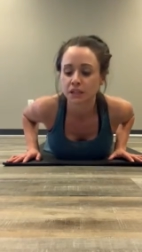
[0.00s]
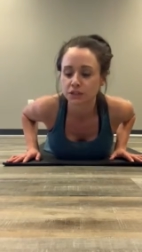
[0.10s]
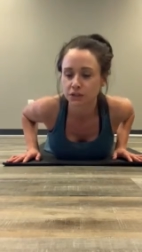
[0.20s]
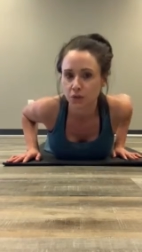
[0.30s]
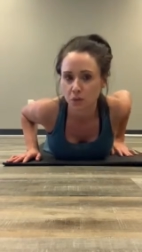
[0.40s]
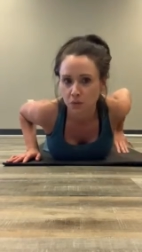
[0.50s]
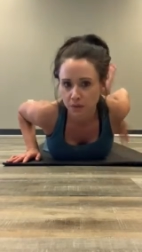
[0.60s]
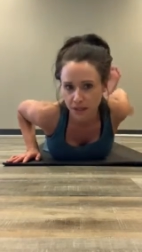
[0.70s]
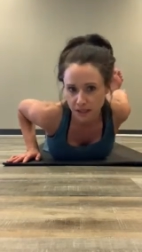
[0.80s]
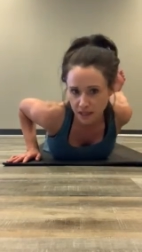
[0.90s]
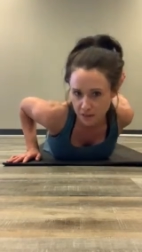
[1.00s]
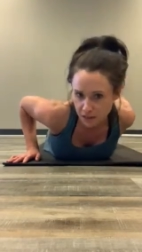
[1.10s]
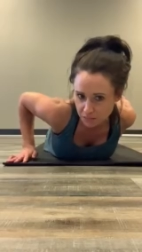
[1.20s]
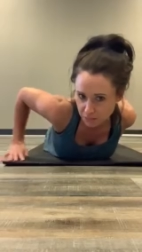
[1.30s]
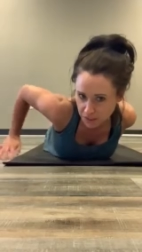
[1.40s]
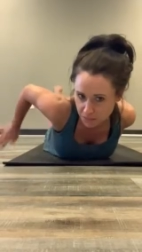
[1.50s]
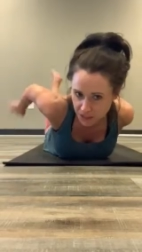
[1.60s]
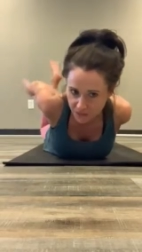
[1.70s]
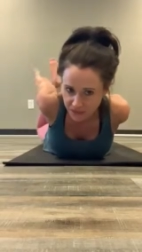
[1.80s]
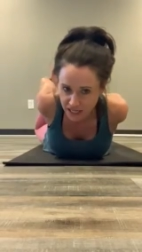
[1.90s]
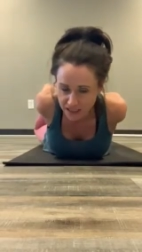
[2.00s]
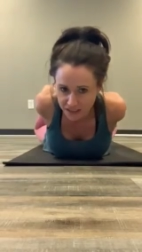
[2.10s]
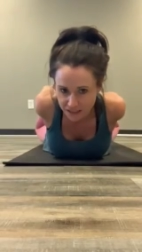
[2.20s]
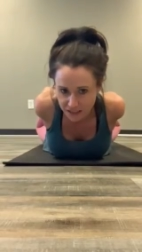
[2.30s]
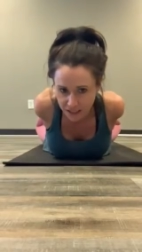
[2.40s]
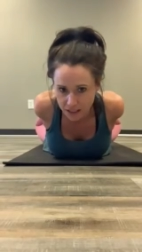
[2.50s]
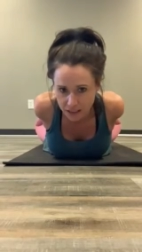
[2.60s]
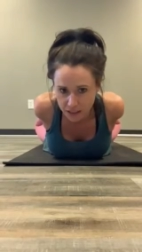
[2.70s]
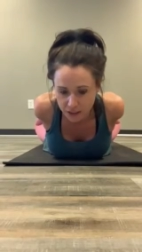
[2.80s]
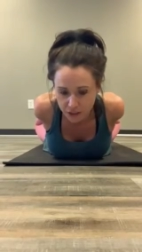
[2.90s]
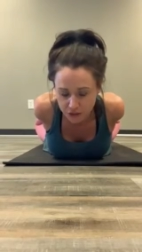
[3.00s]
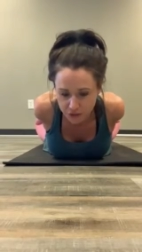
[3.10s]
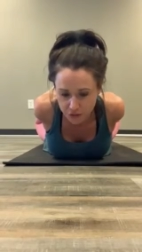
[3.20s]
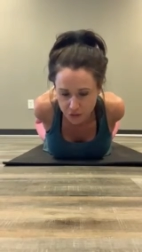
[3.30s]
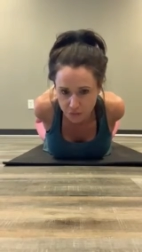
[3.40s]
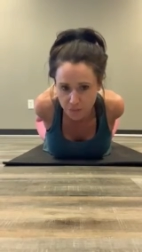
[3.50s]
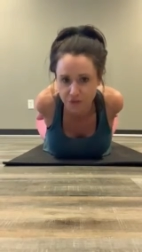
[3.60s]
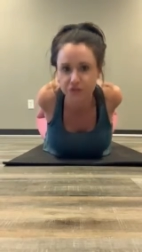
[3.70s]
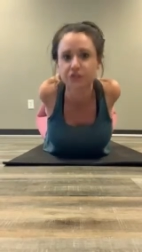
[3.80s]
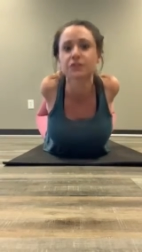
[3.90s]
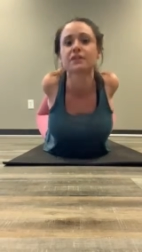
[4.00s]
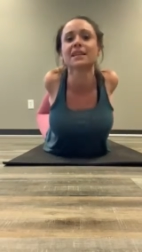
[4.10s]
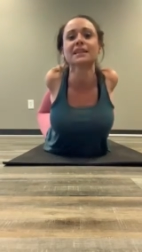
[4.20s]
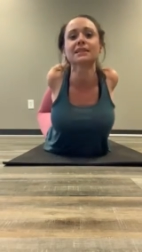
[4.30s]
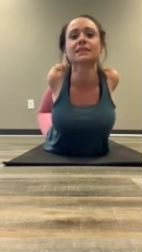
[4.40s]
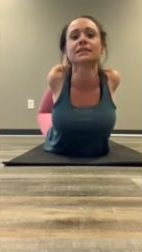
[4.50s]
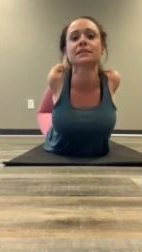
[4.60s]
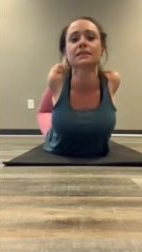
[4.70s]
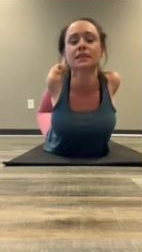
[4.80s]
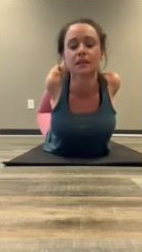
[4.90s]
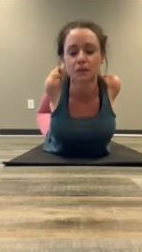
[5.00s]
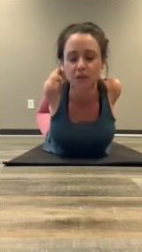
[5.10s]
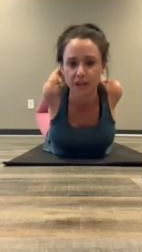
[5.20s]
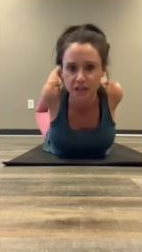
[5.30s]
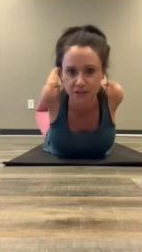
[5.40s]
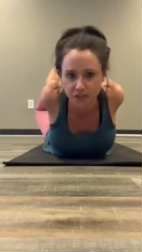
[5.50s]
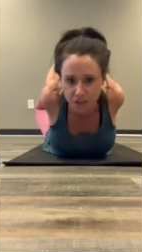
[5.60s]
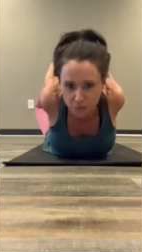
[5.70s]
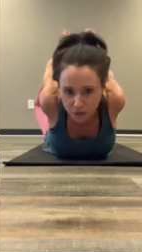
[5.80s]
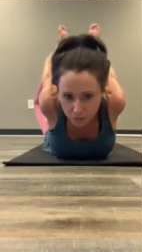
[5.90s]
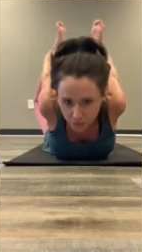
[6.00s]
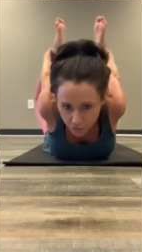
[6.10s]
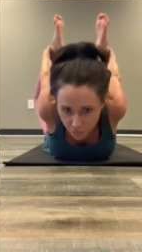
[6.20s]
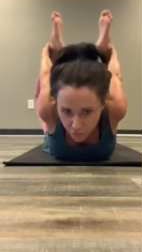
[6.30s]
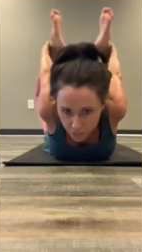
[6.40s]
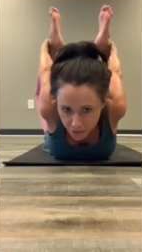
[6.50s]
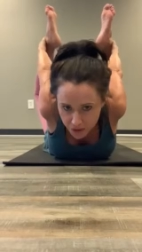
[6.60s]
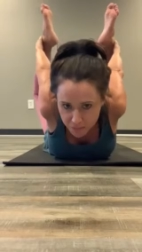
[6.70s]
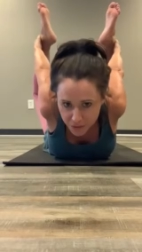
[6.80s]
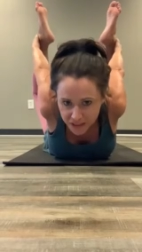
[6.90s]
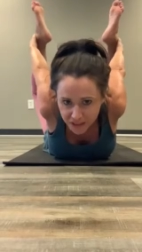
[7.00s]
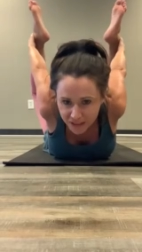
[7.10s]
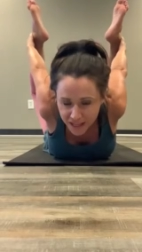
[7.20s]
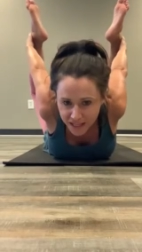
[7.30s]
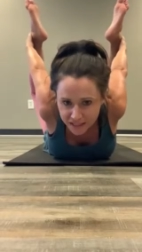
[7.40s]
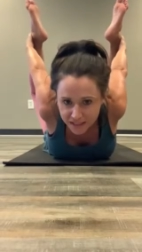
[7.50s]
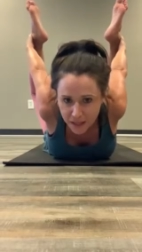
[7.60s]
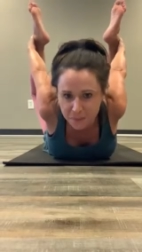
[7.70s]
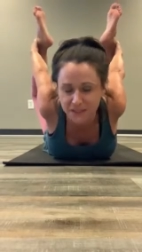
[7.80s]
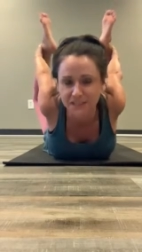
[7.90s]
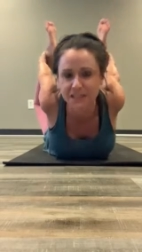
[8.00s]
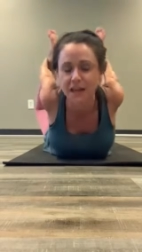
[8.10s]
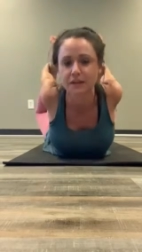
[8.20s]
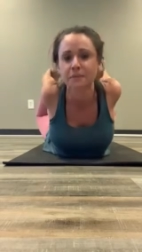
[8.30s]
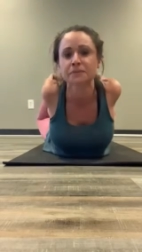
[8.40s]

So again, people have a tendency to do this when actually you want to roll forward and bring the legs up instead.